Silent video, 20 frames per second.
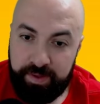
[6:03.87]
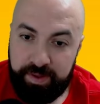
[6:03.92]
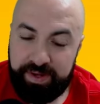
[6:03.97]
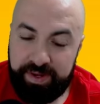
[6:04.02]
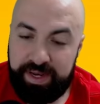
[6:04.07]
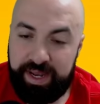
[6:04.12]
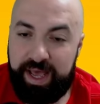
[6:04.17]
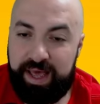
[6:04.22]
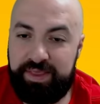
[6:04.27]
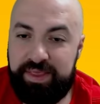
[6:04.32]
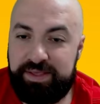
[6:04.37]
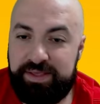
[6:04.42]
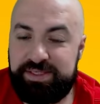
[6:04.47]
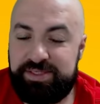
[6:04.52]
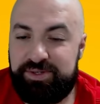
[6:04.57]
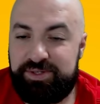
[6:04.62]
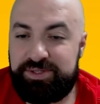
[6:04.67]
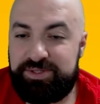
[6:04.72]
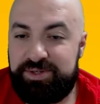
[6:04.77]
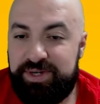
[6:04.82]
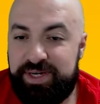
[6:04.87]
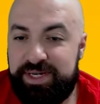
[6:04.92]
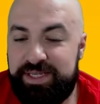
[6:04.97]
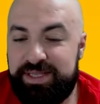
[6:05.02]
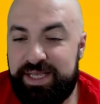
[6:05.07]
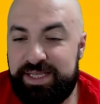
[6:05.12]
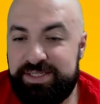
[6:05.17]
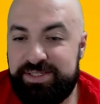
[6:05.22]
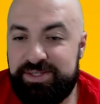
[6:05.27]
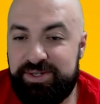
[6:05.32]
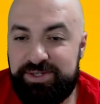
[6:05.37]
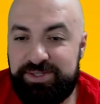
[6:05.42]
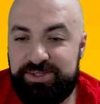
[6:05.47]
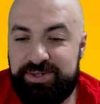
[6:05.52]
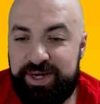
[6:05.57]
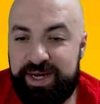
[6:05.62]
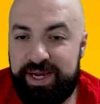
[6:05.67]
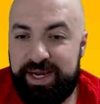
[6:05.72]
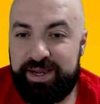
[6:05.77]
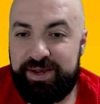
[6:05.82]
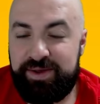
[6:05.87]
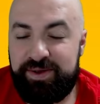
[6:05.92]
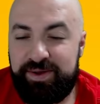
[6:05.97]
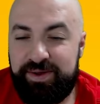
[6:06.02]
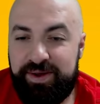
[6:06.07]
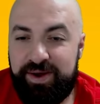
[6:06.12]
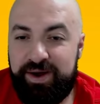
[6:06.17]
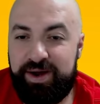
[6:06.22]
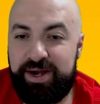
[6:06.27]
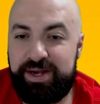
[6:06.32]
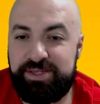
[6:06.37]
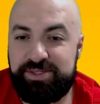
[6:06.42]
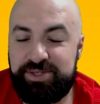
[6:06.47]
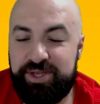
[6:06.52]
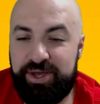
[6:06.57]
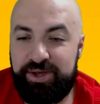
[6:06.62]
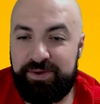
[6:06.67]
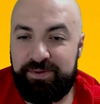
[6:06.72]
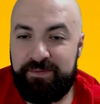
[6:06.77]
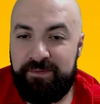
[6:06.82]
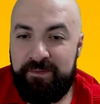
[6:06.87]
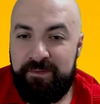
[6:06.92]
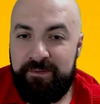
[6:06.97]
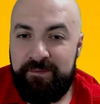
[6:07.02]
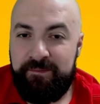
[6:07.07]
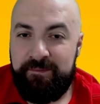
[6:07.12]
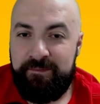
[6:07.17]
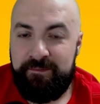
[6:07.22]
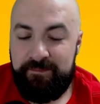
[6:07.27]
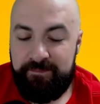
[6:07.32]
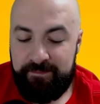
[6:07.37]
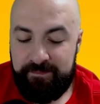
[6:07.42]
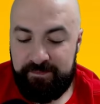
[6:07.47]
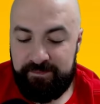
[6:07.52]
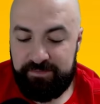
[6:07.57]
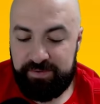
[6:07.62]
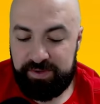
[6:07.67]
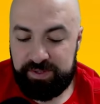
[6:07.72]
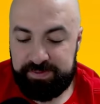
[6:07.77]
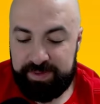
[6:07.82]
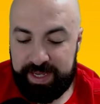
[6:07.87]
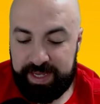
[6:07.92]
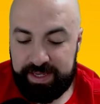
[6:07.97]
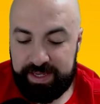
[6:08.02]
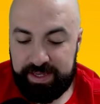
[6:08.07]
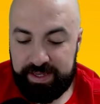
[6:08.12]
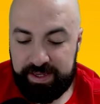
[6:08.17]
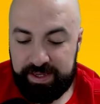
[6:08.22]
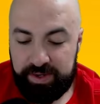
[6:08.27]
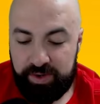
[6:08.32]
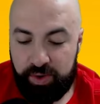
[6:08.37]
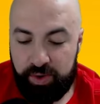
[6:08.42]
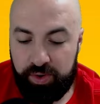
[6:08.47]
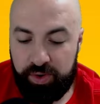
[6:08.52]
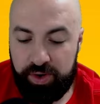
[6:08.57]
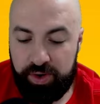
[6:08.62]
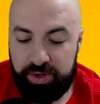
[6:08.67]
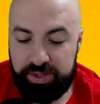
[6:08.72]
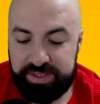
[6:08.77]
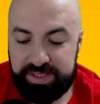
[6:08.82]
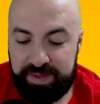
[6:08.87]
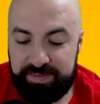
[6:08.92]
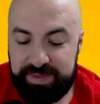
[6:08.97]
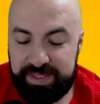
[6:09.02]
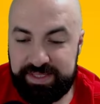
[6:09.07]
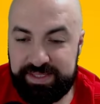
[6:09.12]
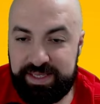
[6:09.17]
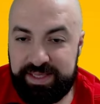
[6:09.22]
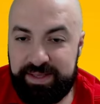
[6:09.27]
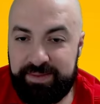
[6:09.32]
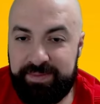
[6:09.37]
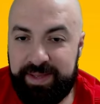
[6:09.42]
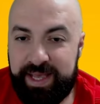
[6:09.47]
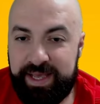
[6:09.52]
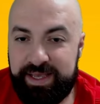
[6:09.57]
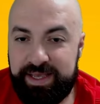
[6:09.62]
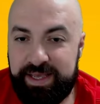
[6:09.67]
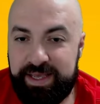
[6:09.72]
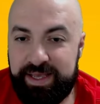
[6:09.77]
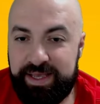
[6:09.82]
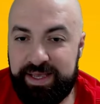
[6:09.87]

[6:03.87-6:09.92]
Nah, that's not straight. That's not straight. All right, let's go. First pack. Oh, something's at the back.